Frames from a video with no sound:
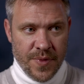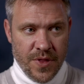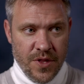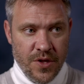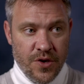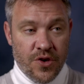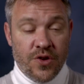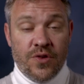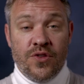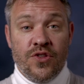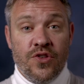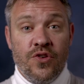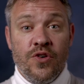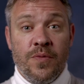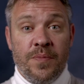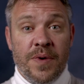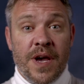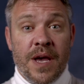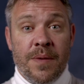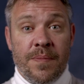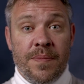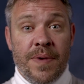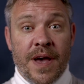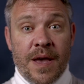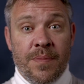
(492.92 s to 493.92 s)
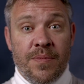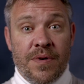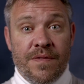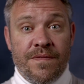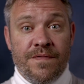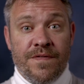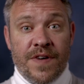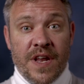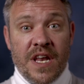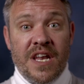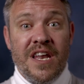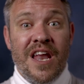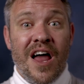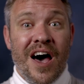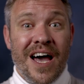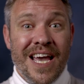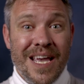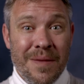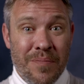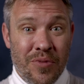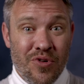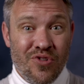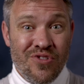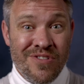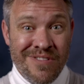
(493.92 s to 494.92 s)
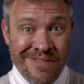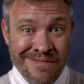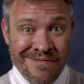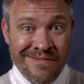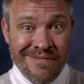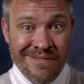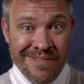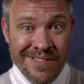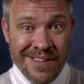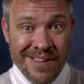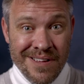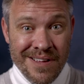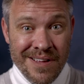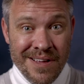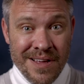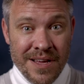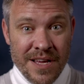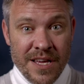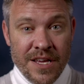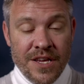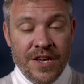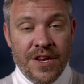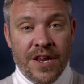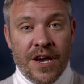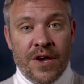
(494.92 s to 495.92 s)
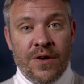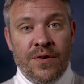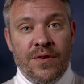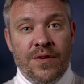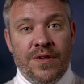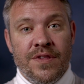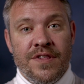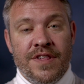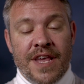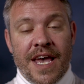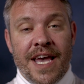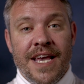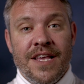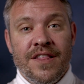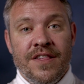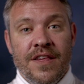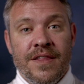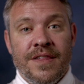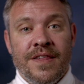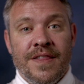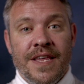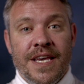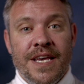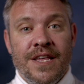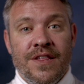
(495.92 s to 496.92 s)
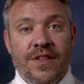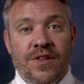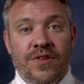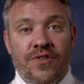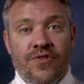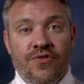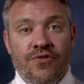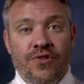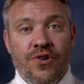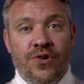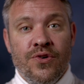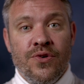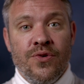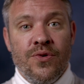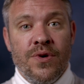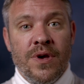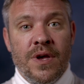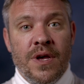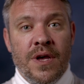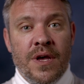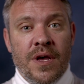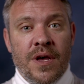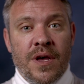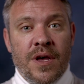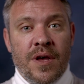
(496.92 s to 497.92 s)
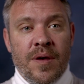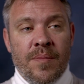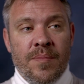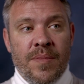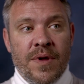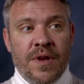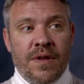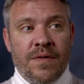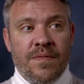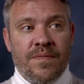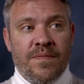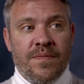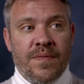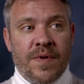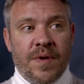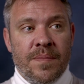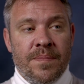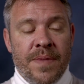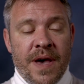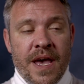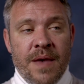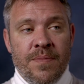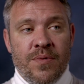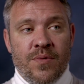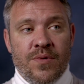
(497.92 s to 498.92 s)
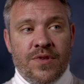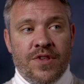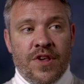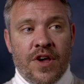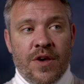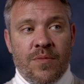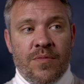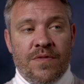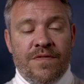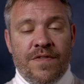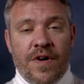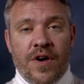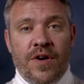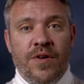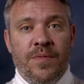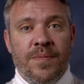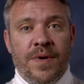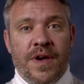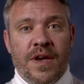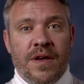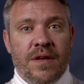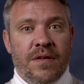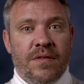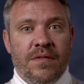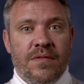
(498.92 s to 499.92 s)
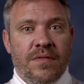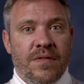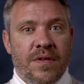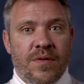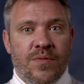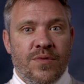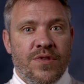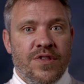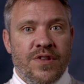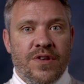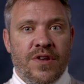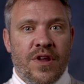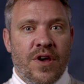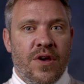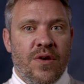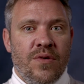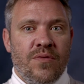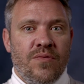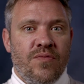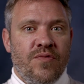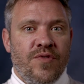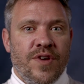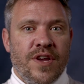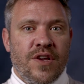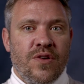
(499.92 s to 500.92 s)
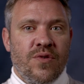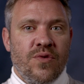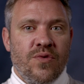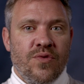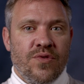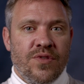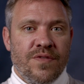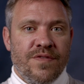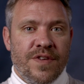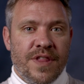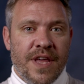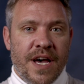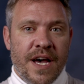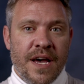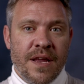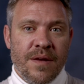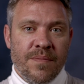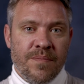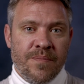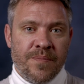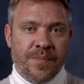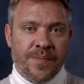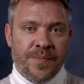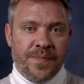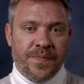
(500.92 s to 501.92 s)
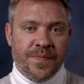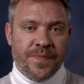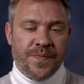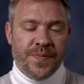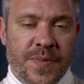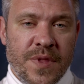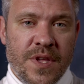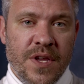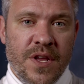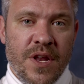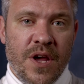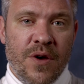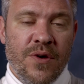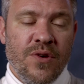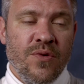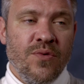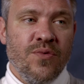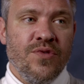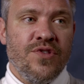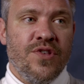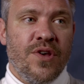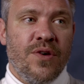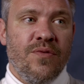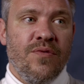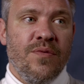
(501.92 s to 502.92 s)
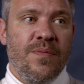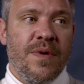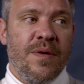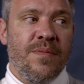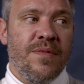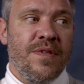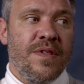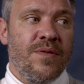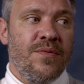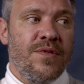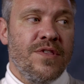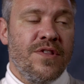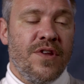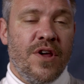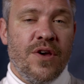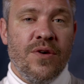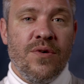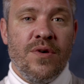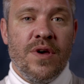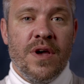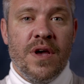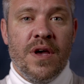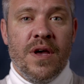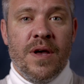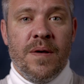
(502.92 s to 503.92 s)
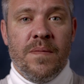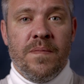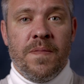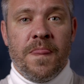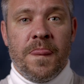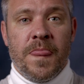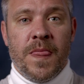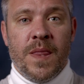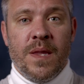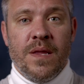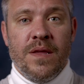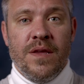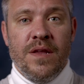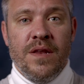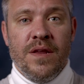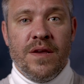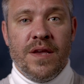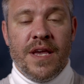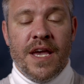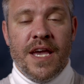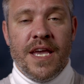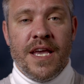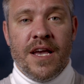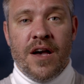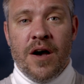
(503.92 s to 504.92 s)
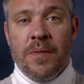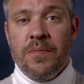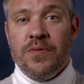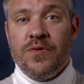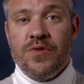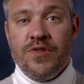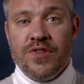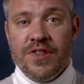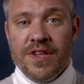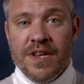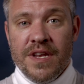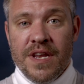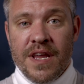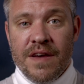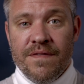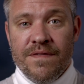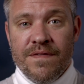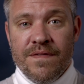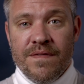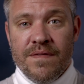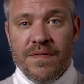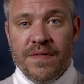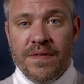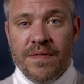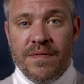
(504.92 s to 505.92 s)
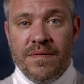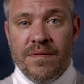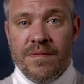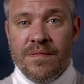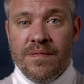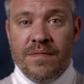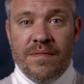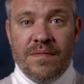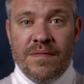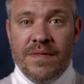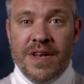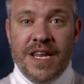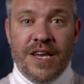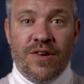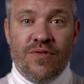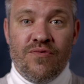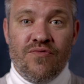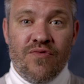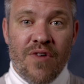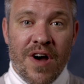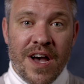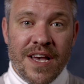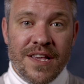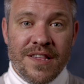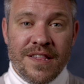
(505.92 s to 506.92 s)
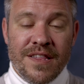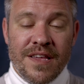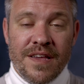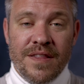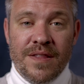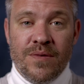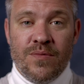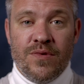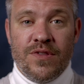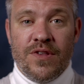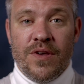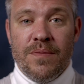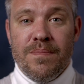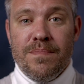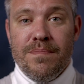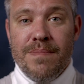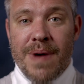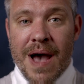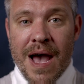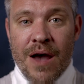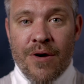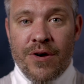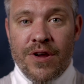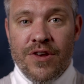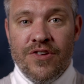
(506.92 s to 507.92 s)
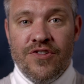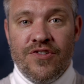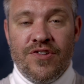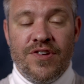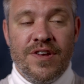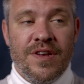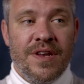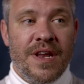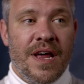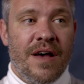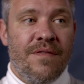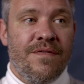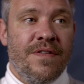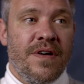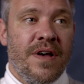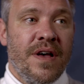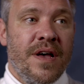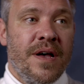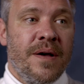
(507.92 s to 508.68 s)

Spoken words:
You could sue a paper for libel, you know, saying something that isn't true. But if a paper was homophobic, there was no recourse for that. You know, and also, remember, there was no... You know, gay couples didn't have legal rights then. There was no marriage. Didn't have...